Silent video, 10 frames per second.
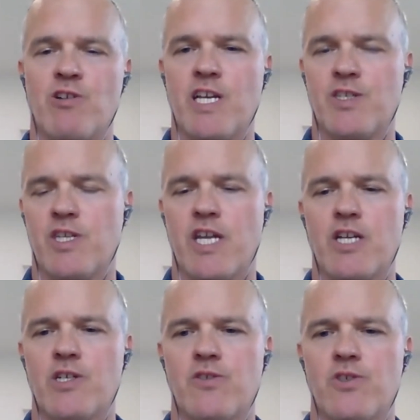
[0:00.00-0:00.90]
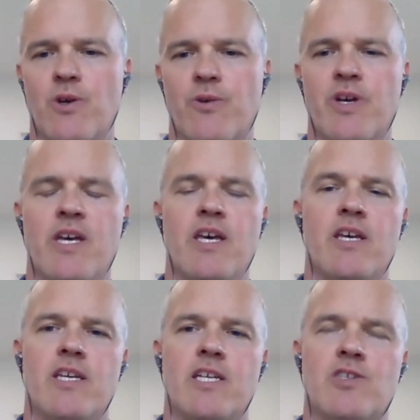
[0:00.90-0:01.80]
or destination. So
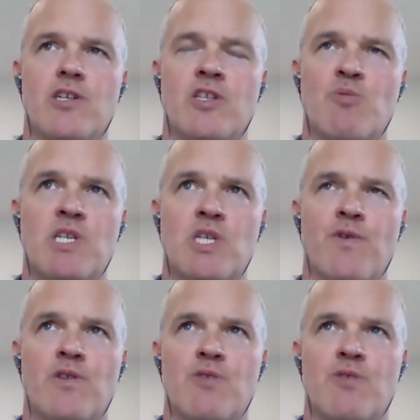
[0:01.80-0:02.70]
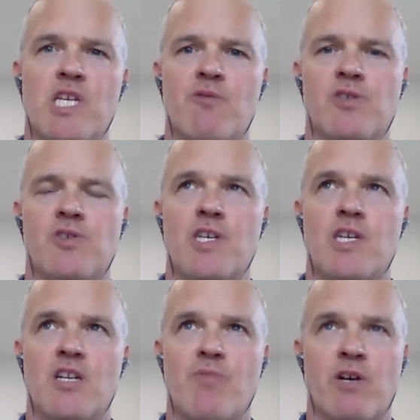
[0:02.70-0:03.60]
it's a bit different than what you would see
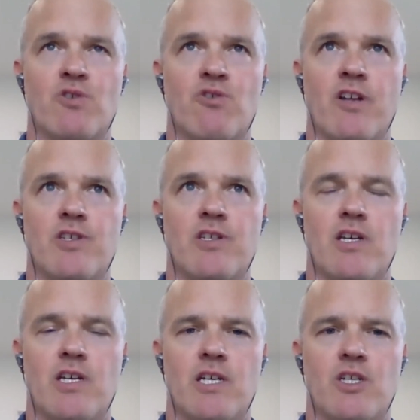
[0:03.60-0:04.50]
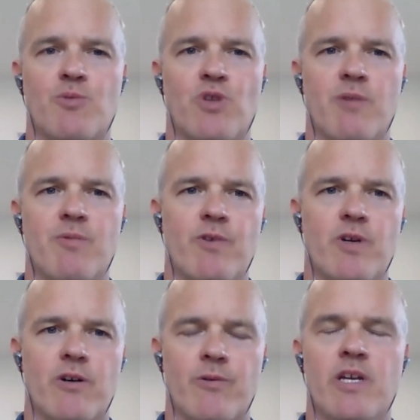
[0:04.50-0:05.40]
in a microtransit deployment
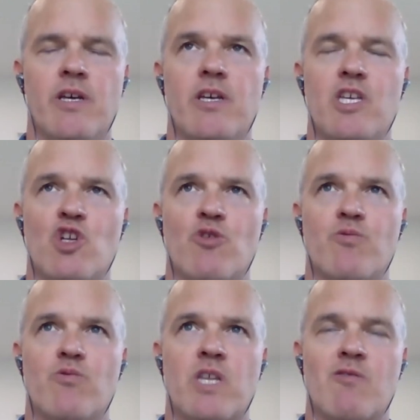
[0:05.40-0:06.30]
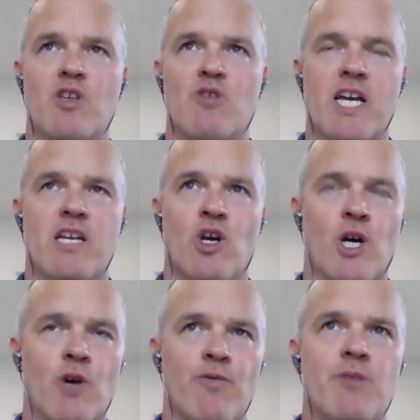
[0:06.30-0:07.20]
where you might
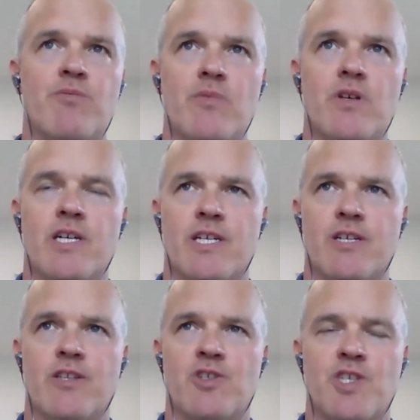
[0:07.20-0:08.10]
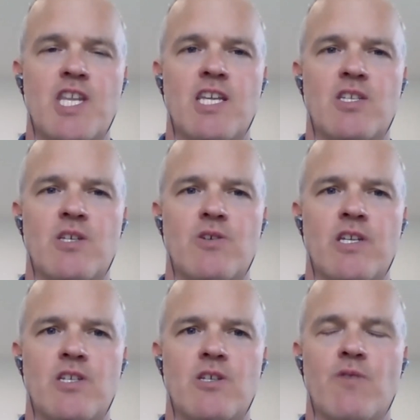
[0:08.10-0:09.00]
carve up the city
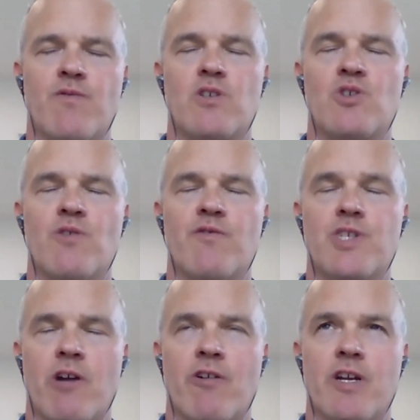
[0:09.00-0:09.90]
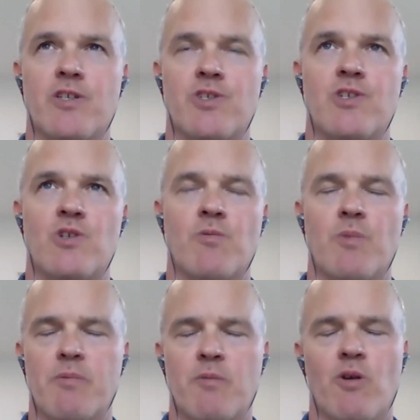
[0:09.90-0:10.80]
into different service areas to do
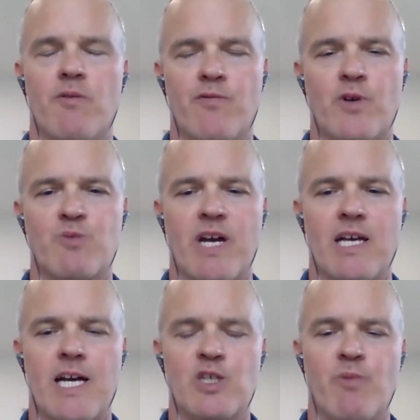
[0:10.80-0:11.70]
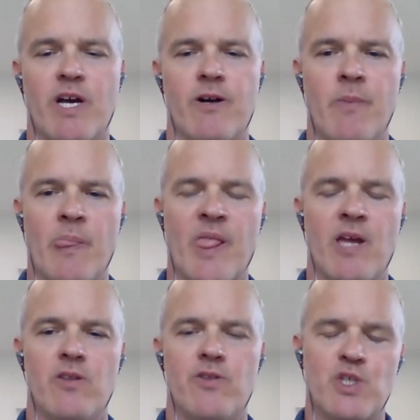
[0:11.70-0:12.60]
maybe more of a first mile, last mile.
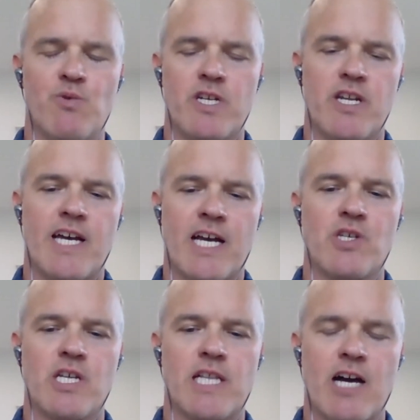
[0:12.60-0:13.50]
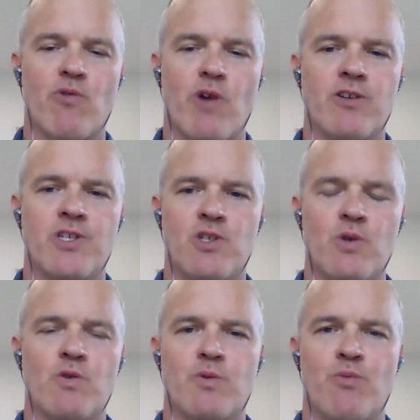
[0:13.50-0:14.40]
This one actually allowed riders to
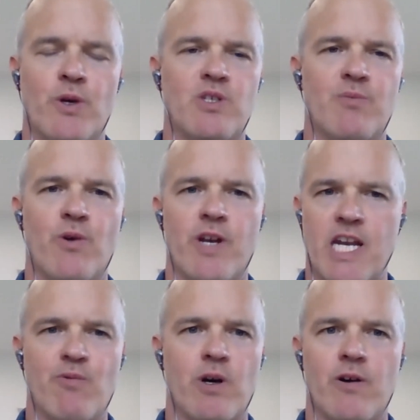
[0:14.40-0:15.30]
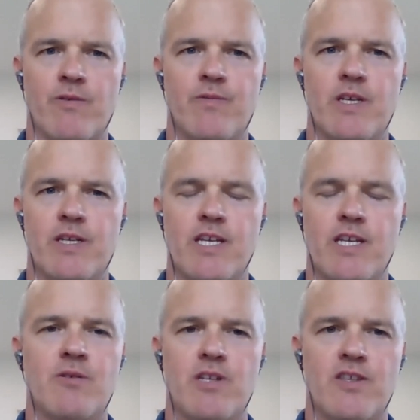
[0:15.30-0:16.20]
choose point to point anywhere
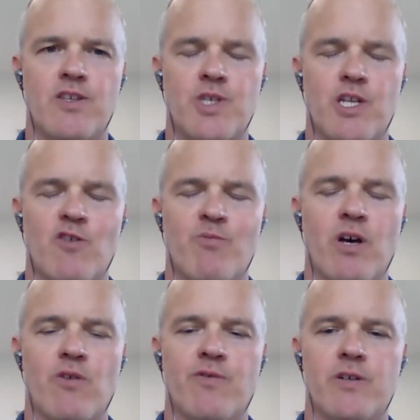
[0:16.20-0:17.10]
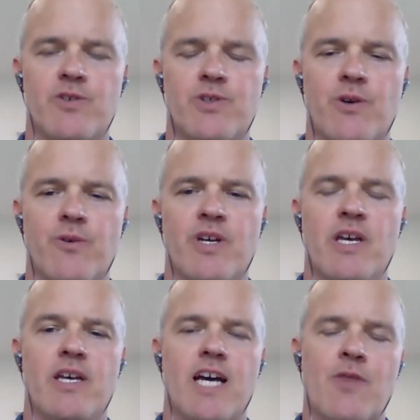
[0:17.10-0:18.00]
in the city of Belleville. So
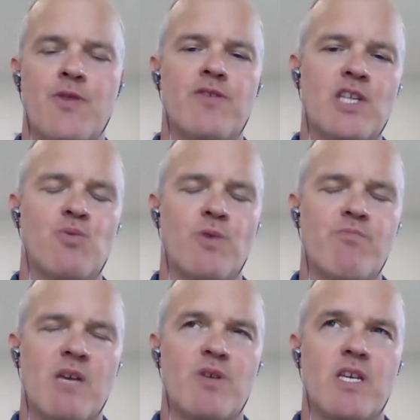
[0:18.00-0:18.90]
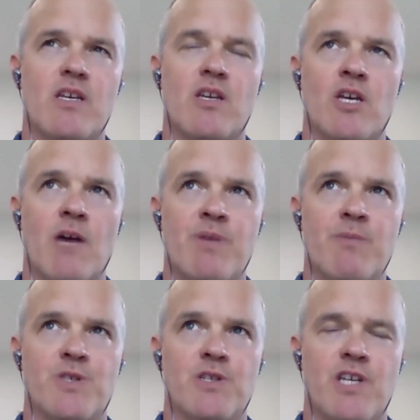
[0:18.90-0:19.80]
I think that's what maybe got
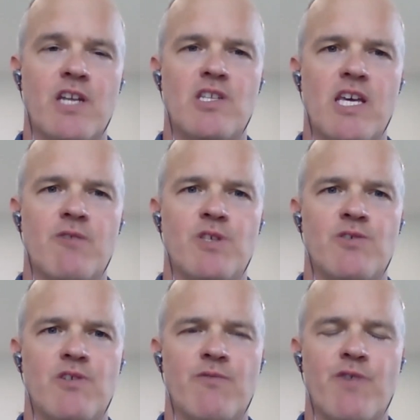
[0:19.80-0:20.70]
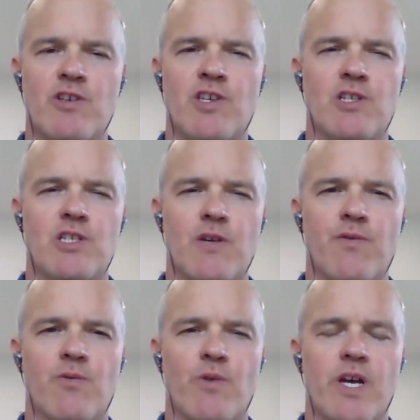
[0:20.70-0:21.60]
people's attention, that it was such a
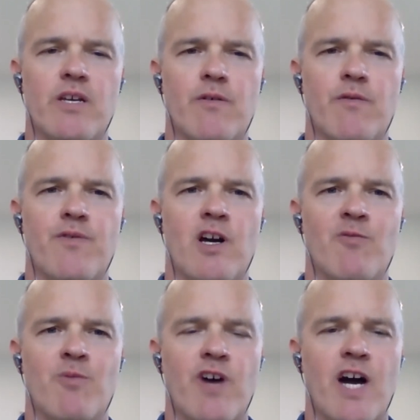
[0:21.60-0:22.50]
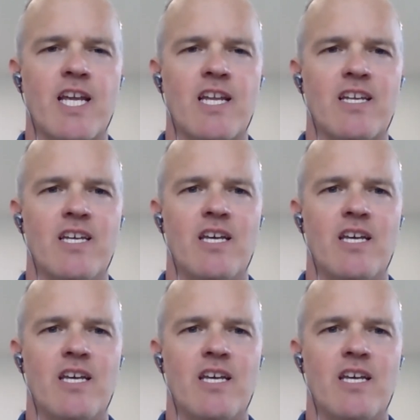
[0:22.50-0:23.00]
different way of providing